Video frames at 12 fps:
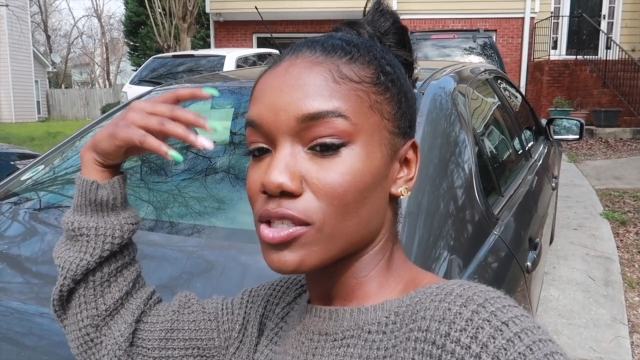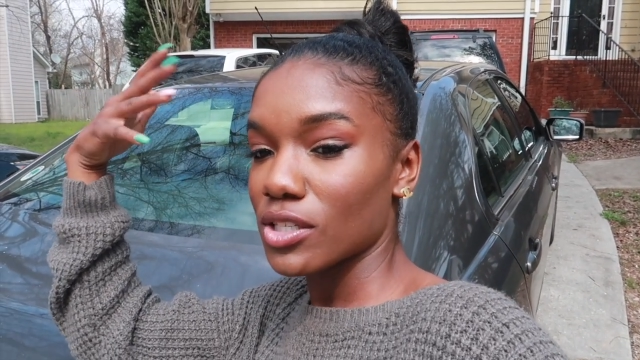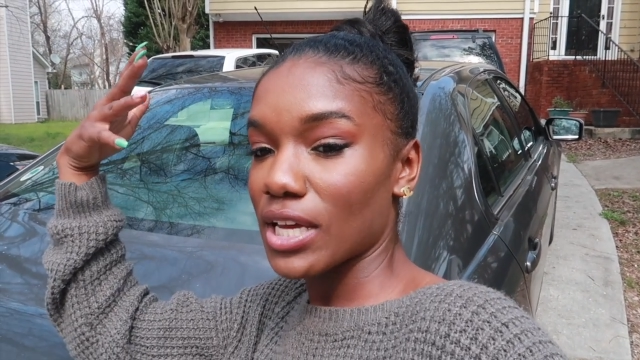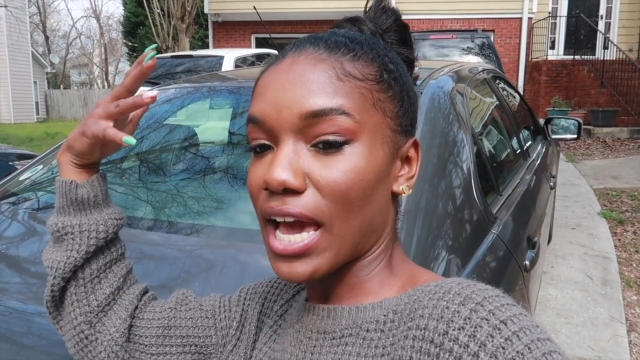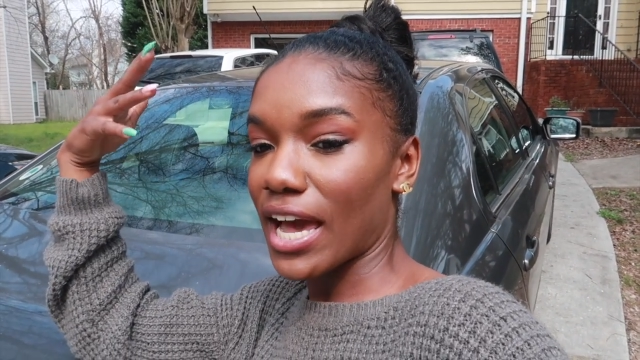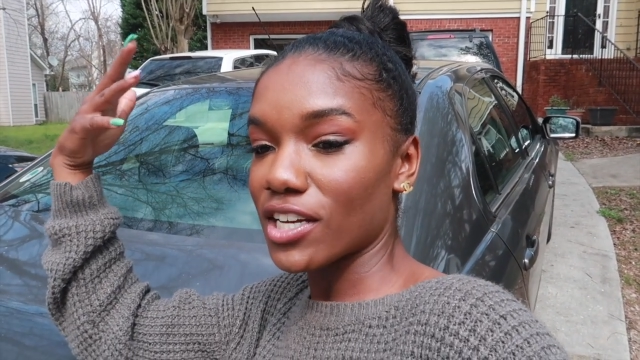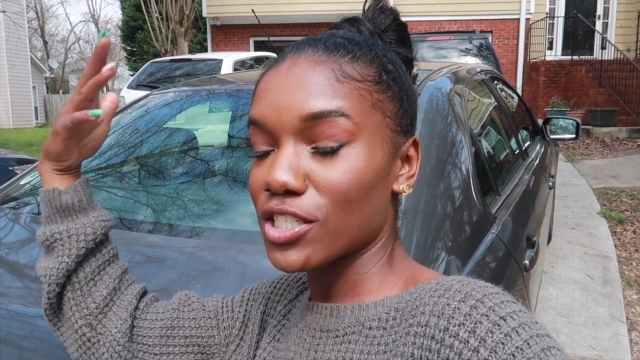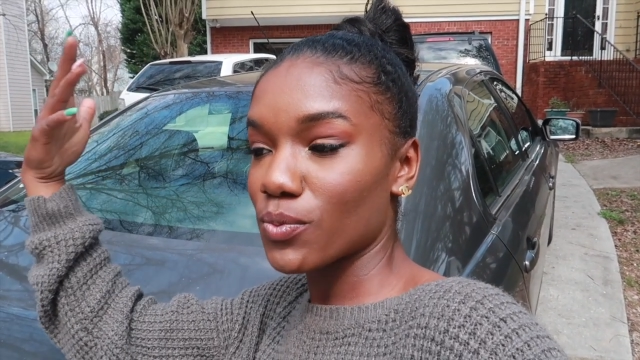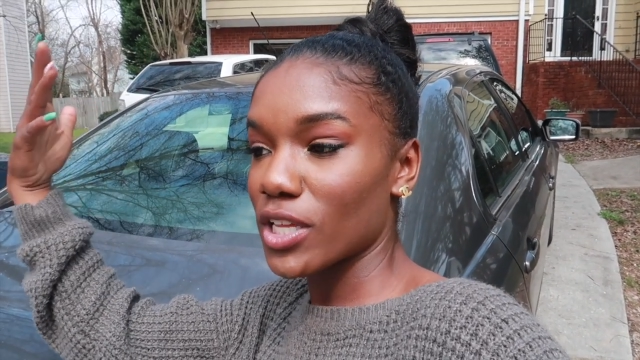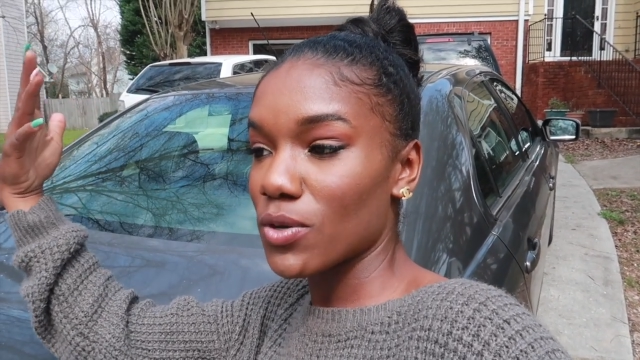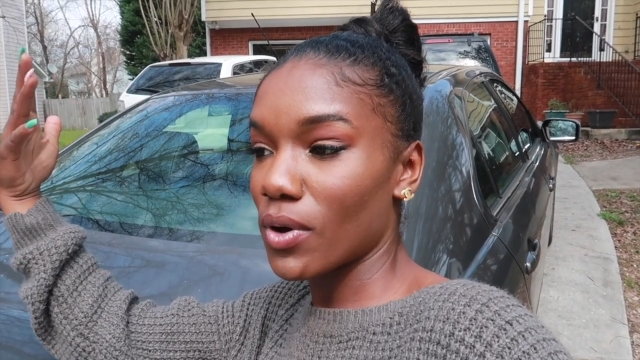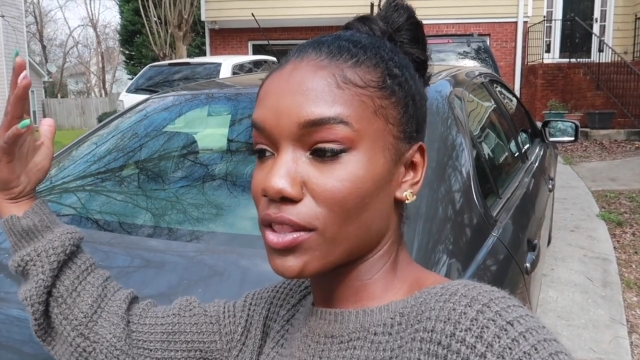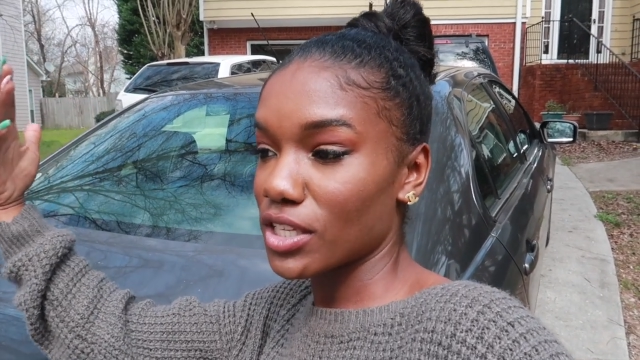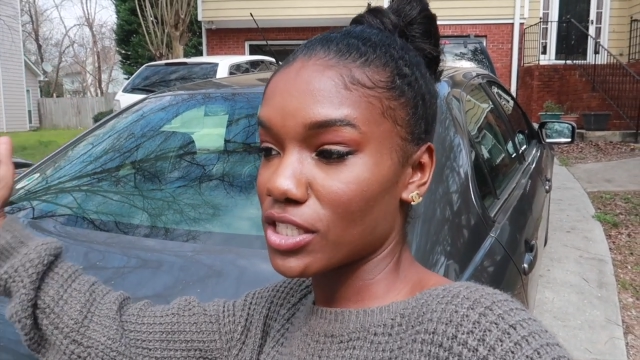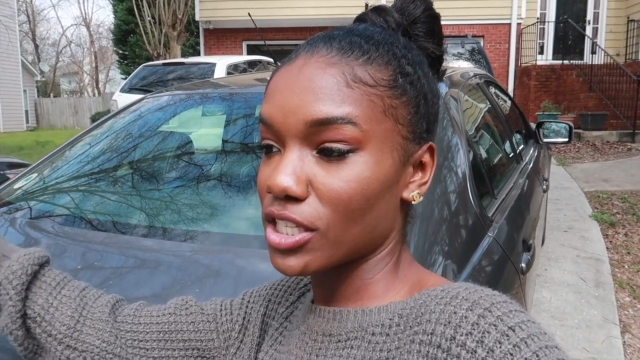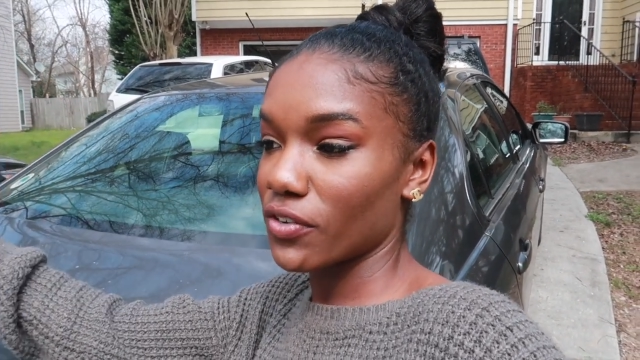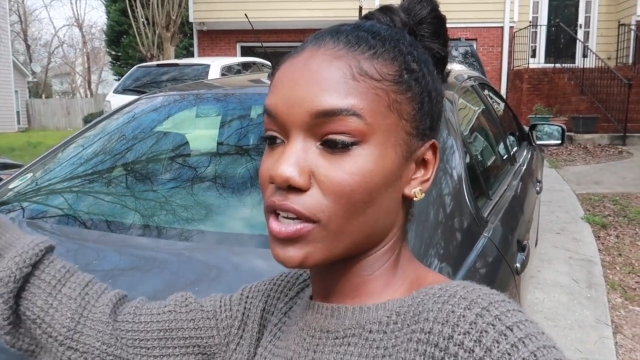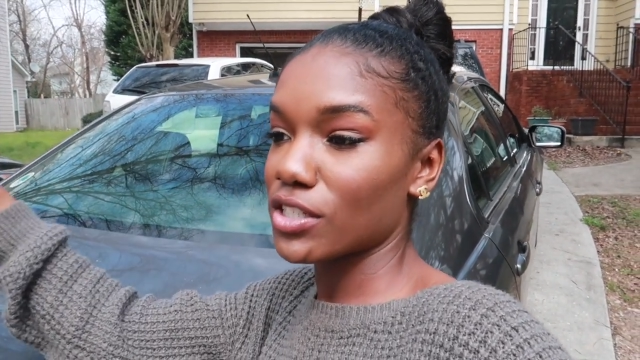So yeah, I just really want this
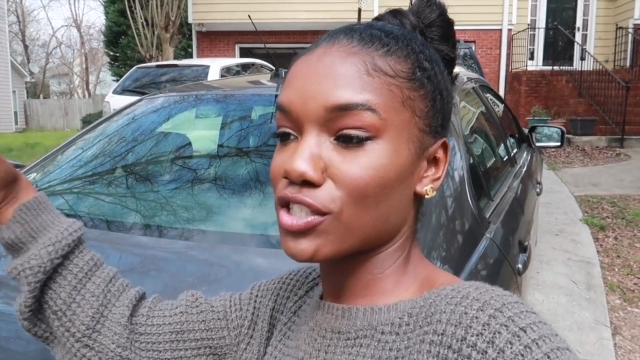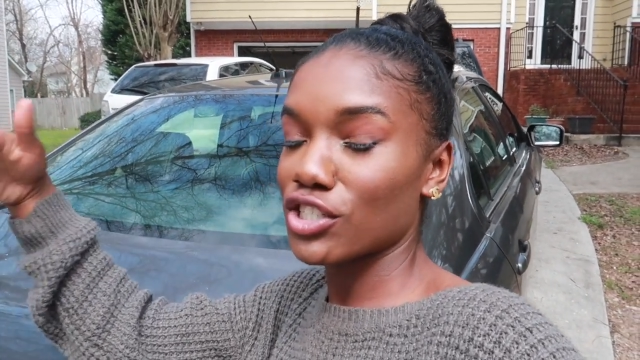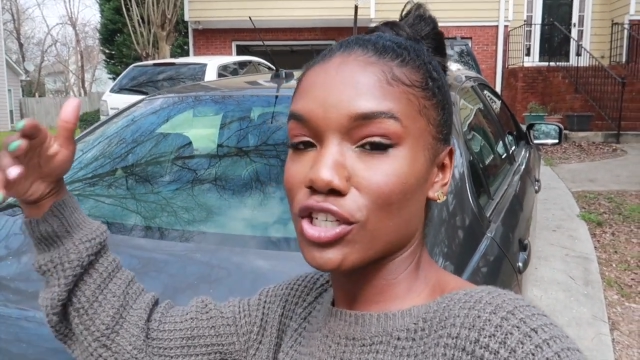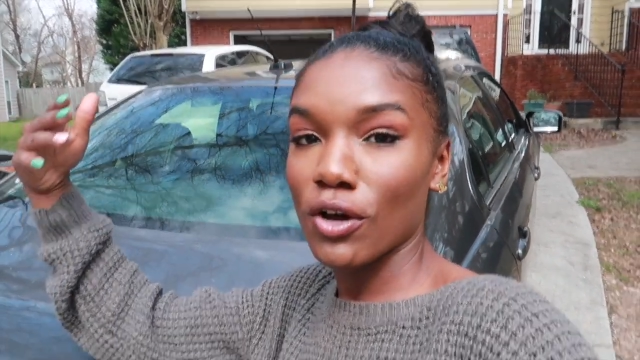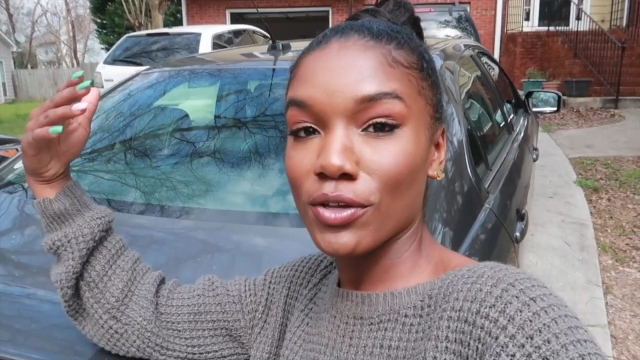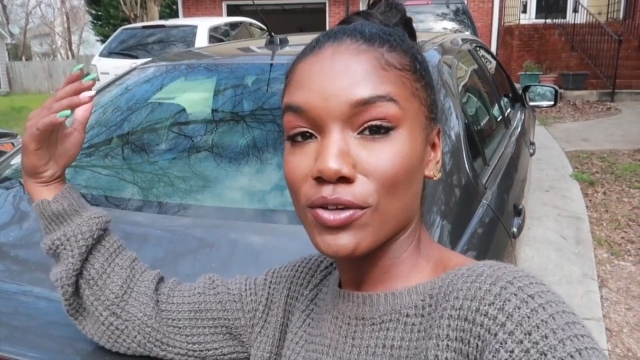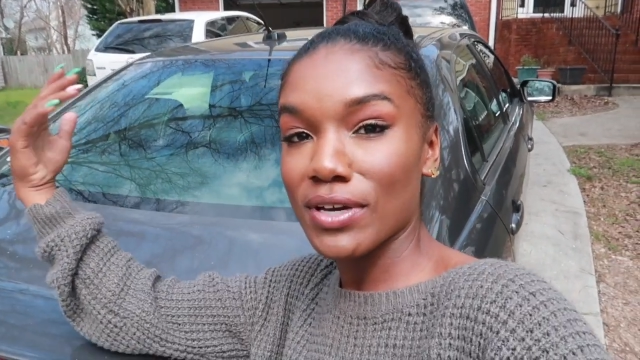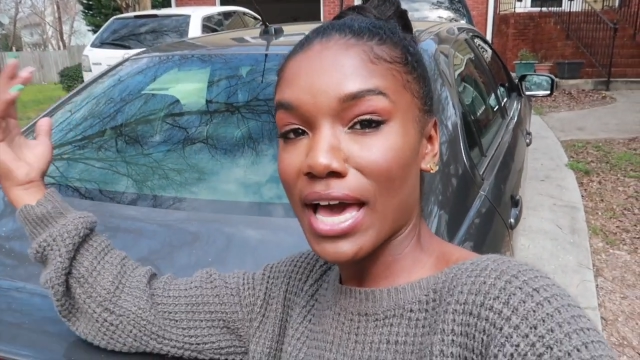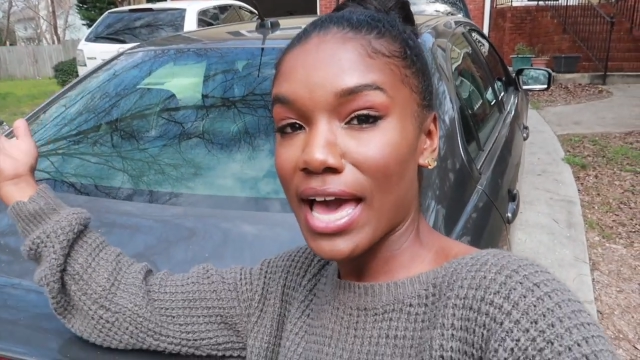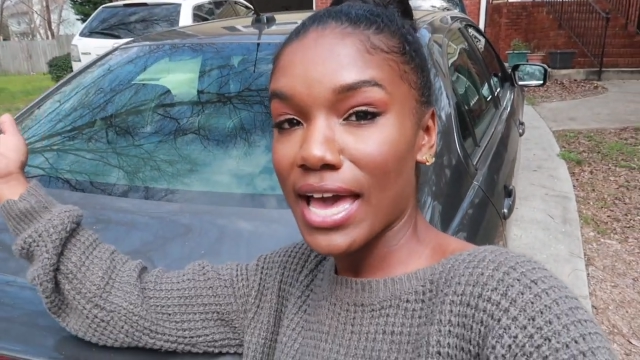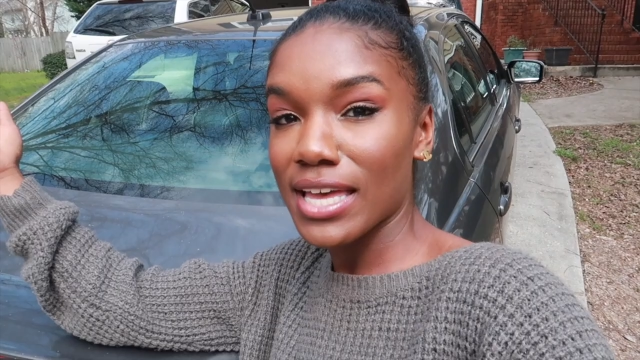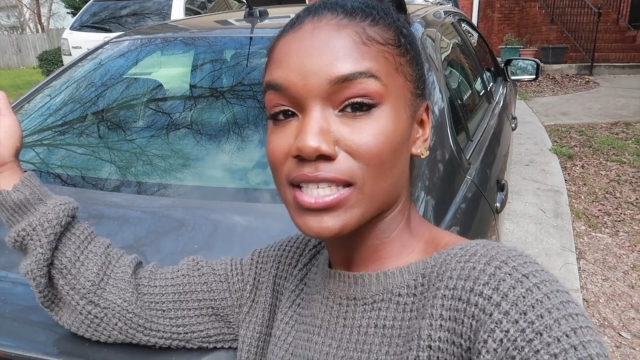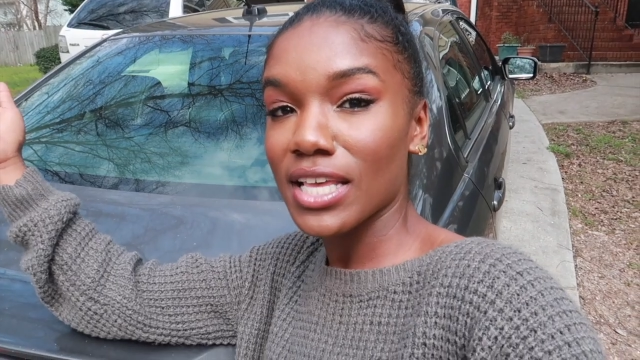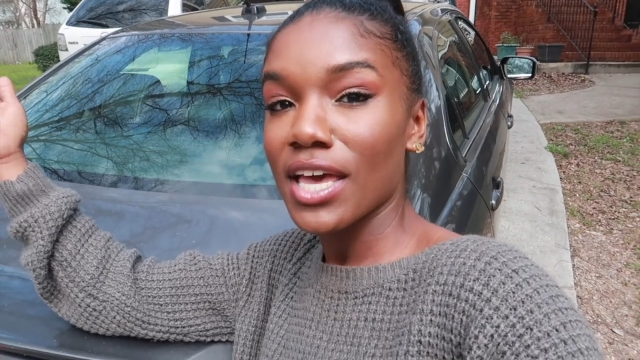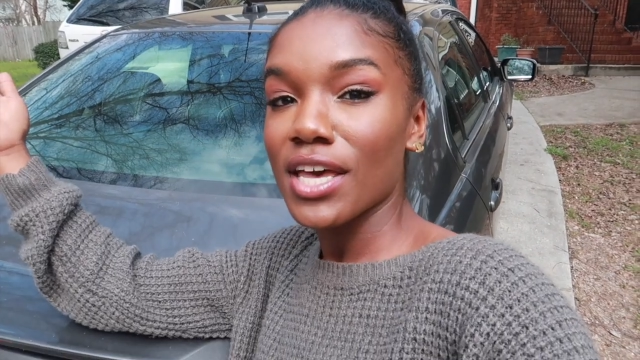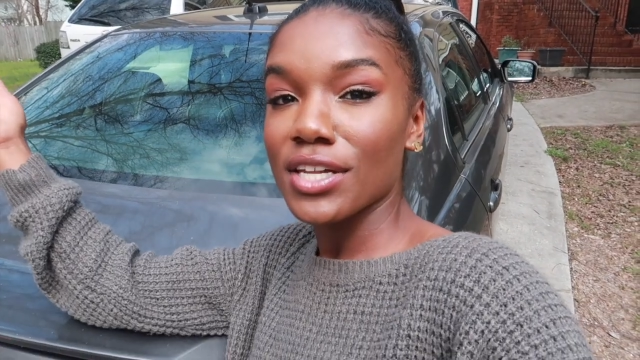series to show you guys